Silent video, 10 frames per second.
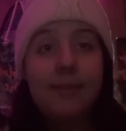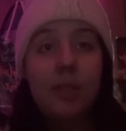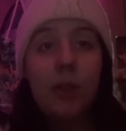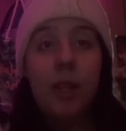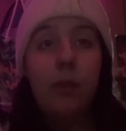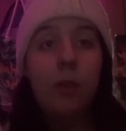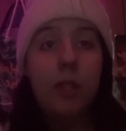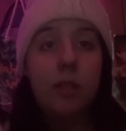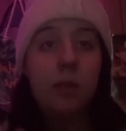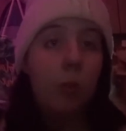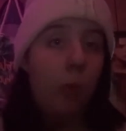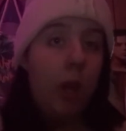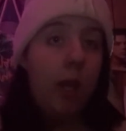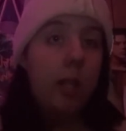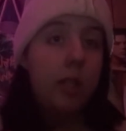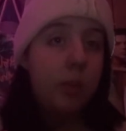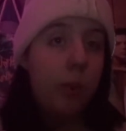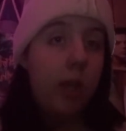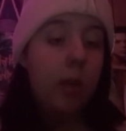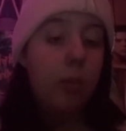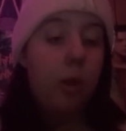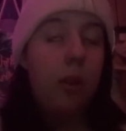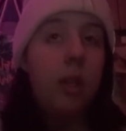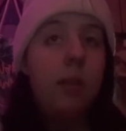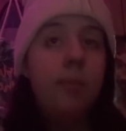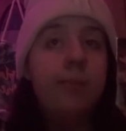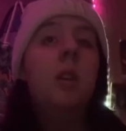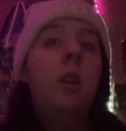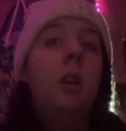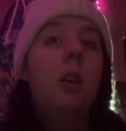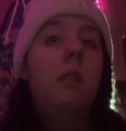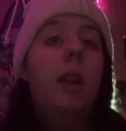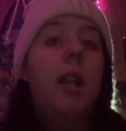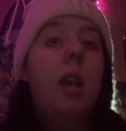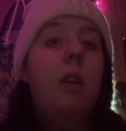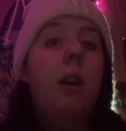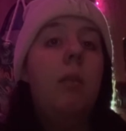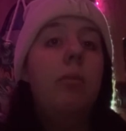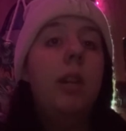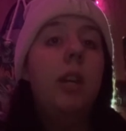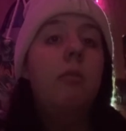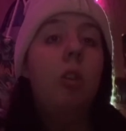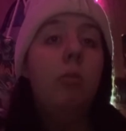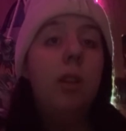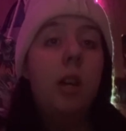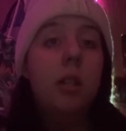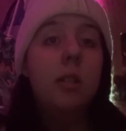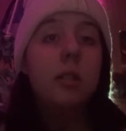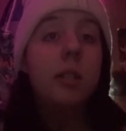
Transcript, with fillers: So I have a reason why I should wake up early. Right now I'm playing Roblox.